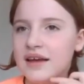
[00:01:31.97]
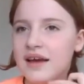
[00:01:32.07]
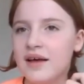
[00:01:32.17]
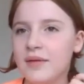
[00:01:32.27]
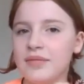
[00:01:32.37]

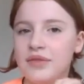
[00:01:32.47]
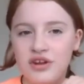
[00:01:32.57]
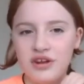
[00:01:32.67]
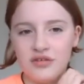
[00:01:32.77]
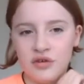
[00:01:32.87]
um, the
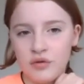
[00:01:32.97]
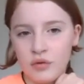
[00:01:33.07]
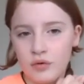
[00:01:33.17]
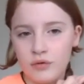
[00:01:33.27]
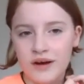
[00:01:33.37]
teachers are
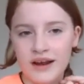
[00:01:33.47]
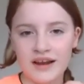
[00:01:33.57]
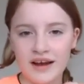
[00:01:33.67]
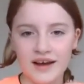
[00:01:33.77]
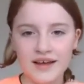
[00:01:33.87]
all really
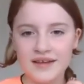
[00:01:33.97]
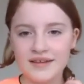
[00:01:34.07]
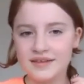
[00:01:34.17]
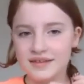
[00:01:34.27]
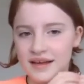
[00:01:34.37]

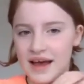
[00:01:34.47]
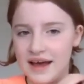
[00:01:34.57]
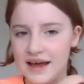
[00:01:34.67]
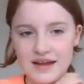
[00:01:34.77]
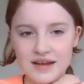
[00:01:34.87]
nice,
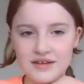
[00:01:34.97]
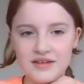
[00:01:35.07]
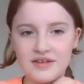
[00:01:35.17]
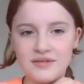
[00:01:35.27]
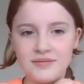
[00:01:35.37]

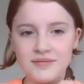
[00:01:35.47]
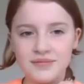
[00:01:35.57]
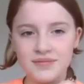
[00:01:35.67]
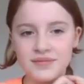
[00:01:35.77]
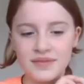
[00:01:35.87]
and
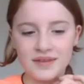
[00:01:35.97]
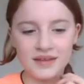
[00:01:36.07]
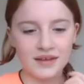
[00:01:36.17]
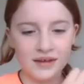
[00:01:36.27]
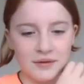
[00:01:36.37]

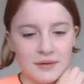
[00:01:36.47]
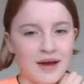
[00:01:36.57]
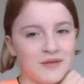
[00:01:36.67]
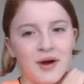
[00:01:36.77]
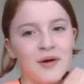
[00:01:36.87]
we
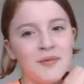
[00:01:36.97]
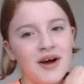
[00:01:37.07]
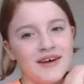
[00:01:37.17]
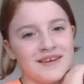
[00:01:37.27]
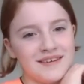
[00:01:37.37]
have no
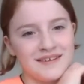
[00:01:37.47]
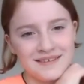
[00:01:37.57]
homework.